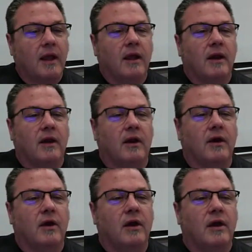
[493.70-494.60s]

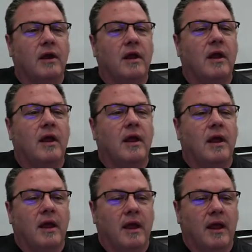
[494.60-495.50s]
here.
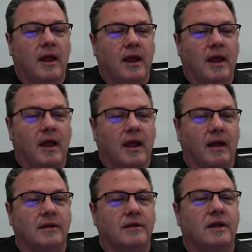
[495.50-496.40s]

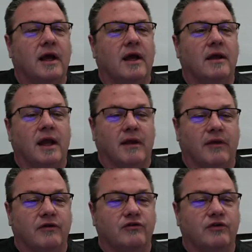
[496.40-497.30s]
And yeah,
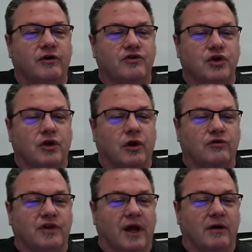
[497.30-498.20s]
there's your
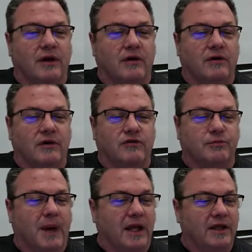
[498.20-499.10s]
close down. Our little
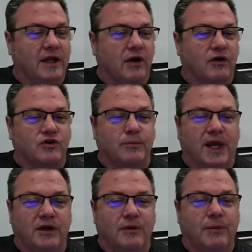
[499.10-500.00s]
smiley character
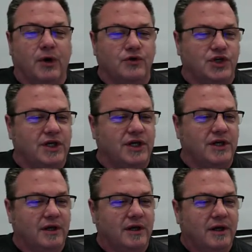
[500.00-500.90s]
made an emoji.
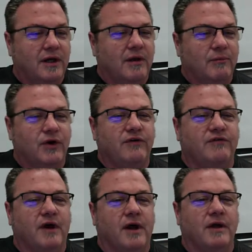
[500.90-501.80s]
Pretty
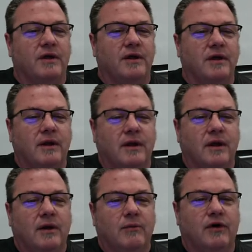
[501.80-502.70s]
fun.
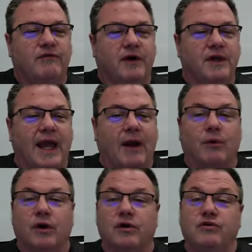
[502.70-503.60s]
Pretty fun. Now
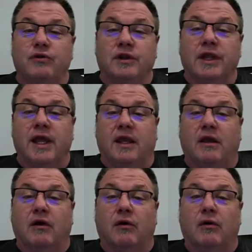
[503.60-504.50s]
we're going to do the link
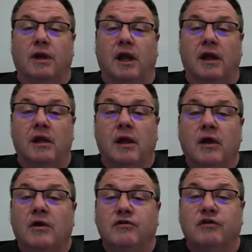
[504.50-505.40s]
here. Okay,
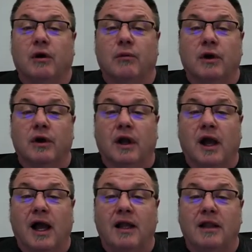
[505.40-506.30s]
so we're going to
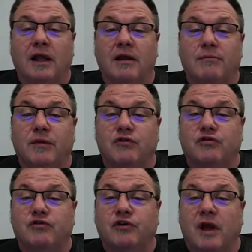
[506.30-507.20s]
highlight
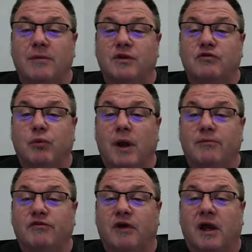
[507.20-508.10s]
Mr. Simon's
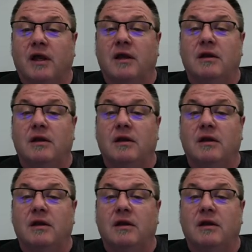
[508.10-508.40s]
website